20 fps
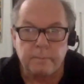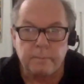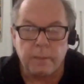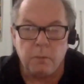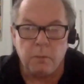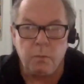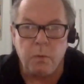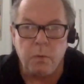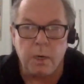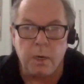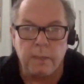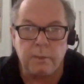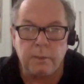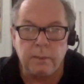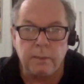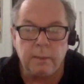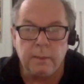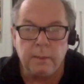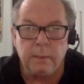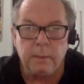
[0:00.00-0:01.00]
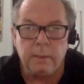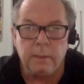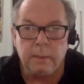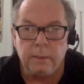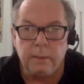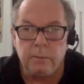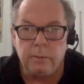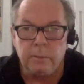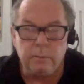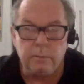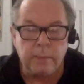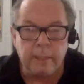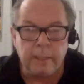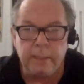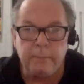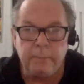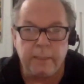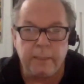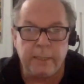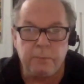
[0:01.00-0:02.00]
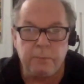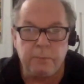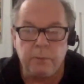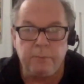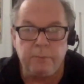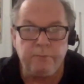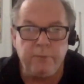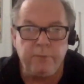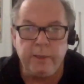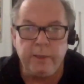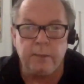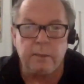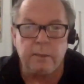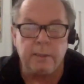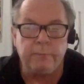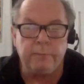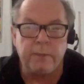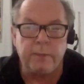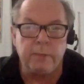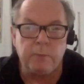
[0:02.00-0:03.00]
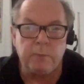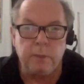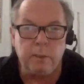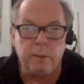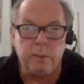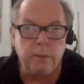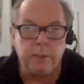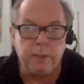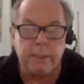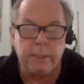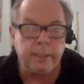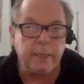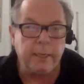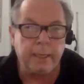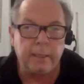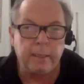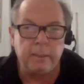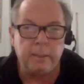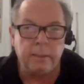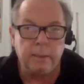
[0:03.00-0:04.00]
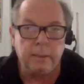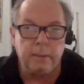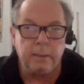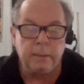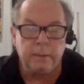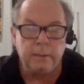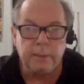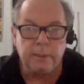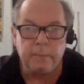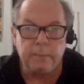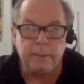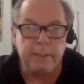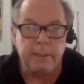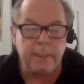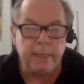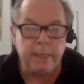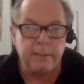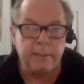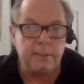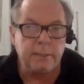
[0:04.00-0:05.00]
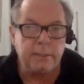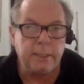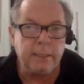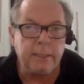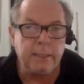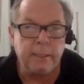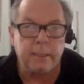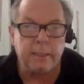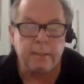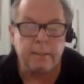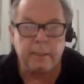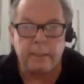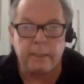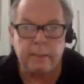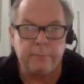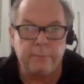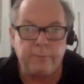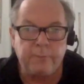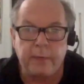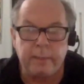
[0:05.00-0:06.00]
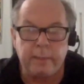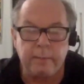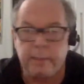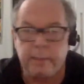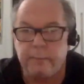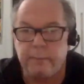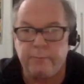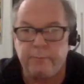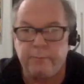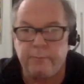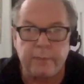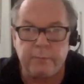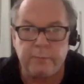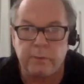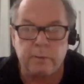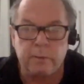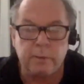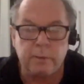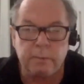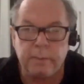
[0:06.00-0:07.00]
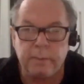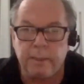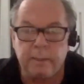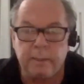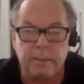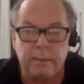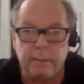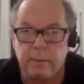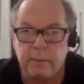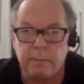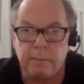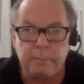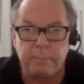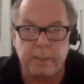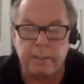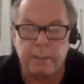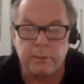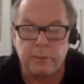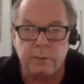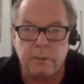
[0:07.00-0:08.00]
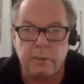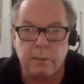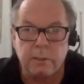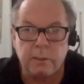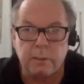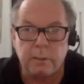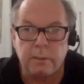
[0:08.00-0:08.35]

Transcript: what anybody would feel if they were looking at something they had a stake in, like their 5-year-old kid, you know, playing soccer.